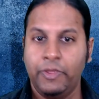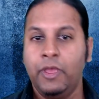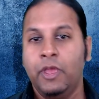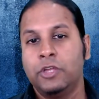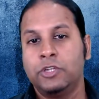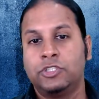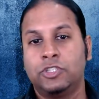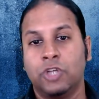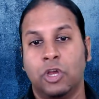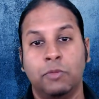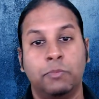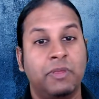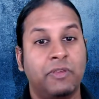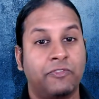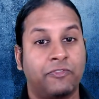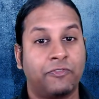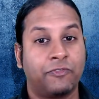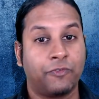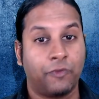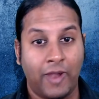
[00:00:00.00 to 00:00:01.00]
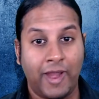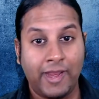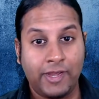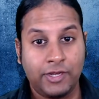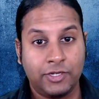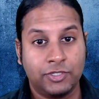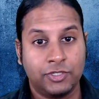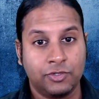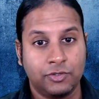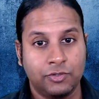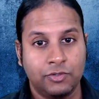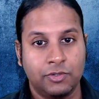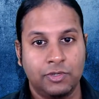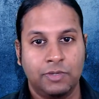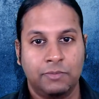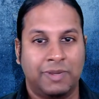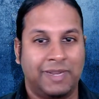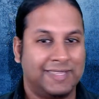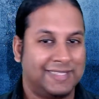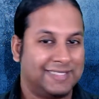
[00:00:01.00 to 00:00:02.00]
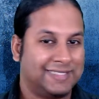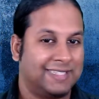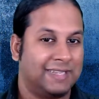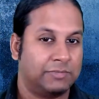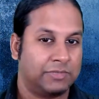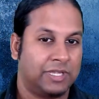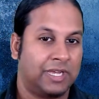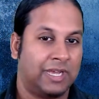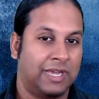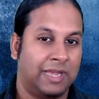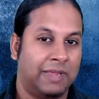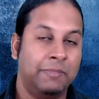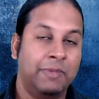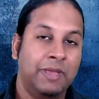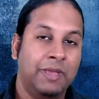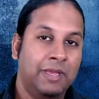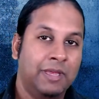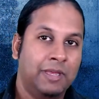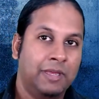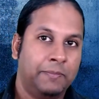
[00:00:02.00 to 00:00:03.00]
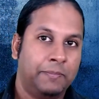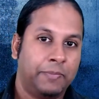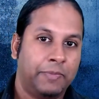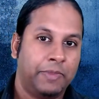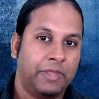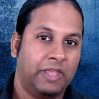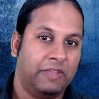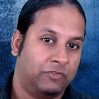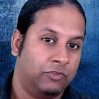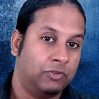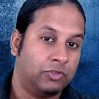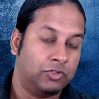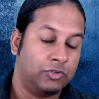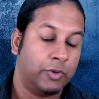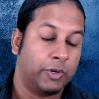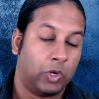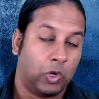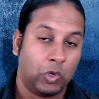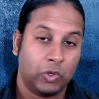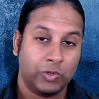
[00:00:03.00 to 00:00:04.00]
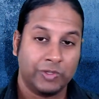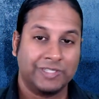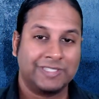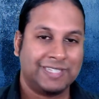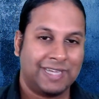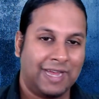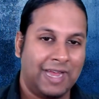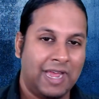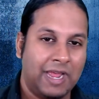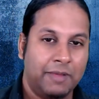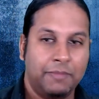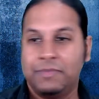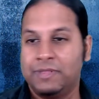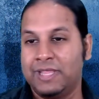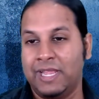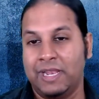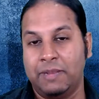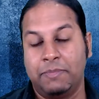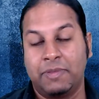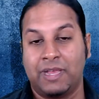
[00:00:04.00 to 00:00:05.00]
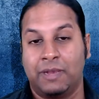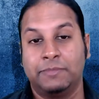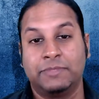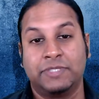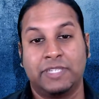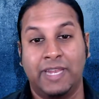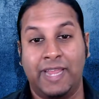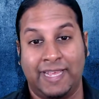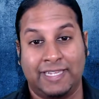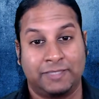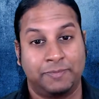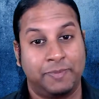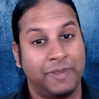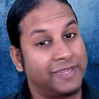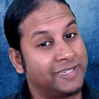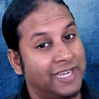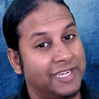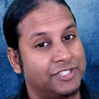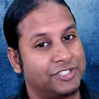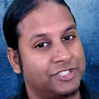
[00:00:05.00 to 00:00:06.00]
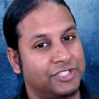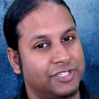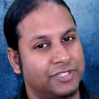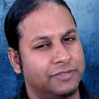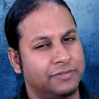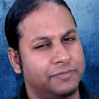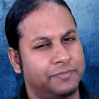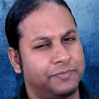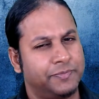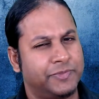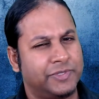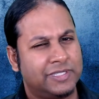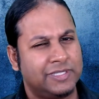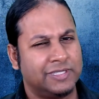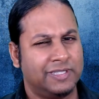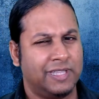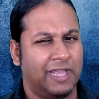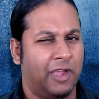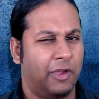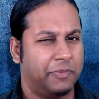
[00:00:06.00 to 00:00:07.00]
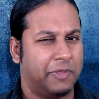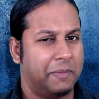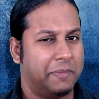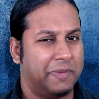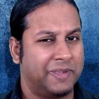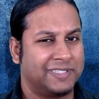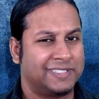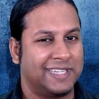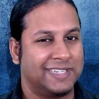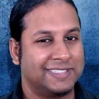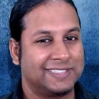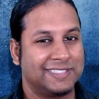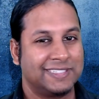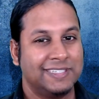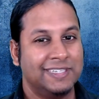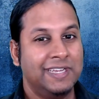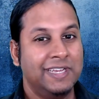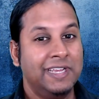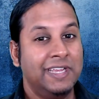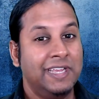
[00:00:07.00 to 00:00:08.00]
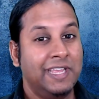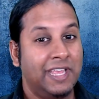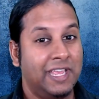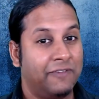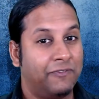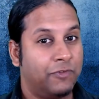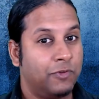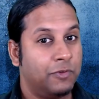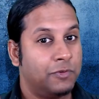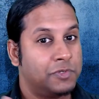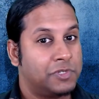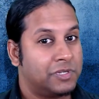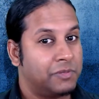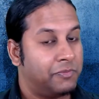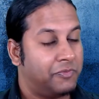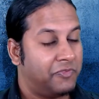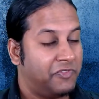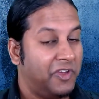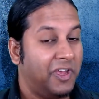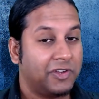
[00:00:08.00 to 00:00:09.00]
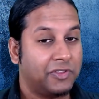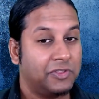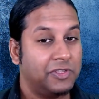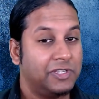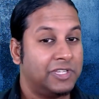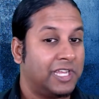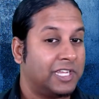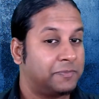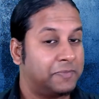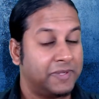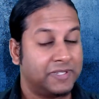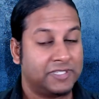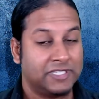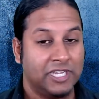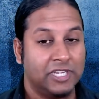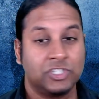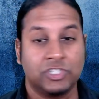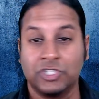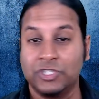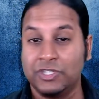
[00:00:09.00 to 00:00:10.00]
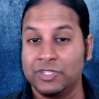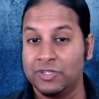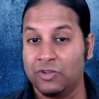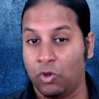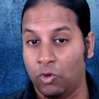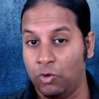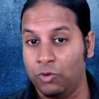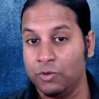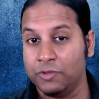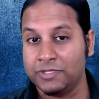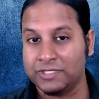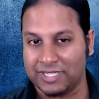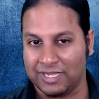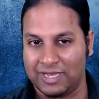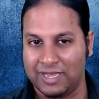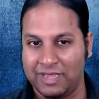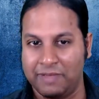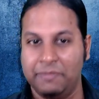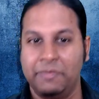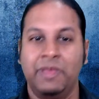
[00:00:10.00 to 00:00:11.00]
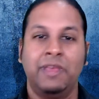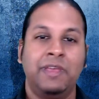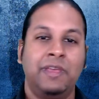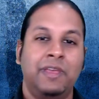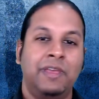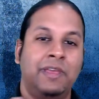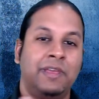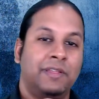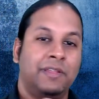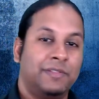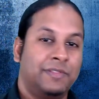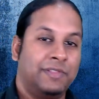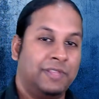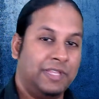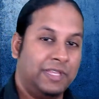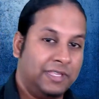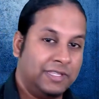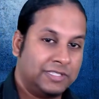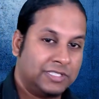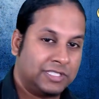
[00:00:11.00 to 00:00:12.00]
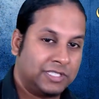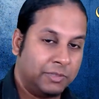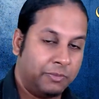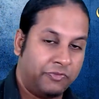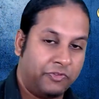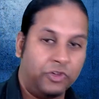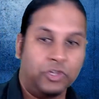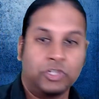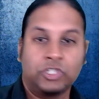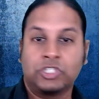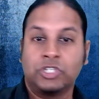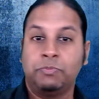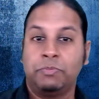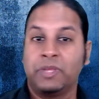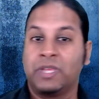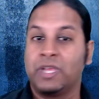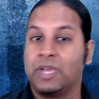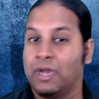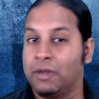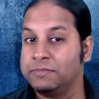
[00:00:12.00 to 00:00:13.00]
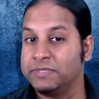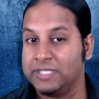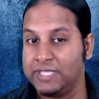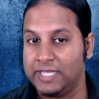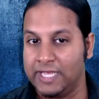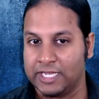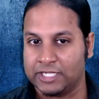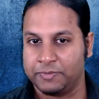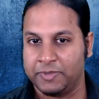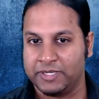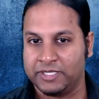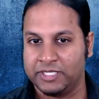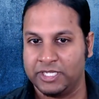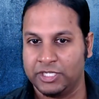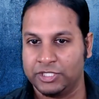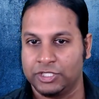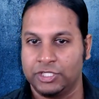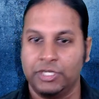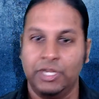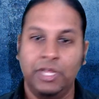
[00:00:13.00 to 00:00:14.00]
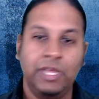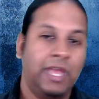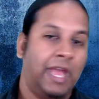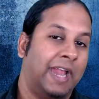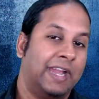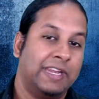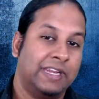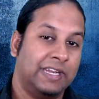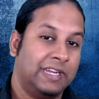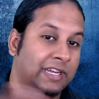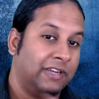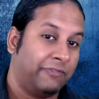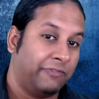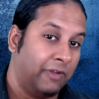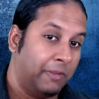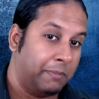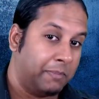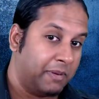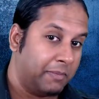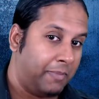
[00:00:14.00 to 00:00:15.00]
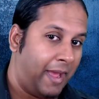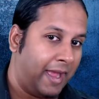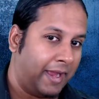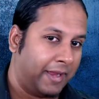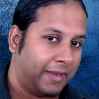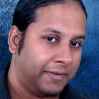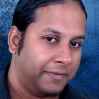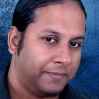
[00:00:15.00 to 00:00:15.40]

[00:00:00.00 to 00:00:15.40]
Don't be afraid to, but at the same time, if you do it all the time, then it becomes an expectation. I hope that makes sense. If you subvert the expectation all the time, the subversion becomes the expectation, and you need to flip it back.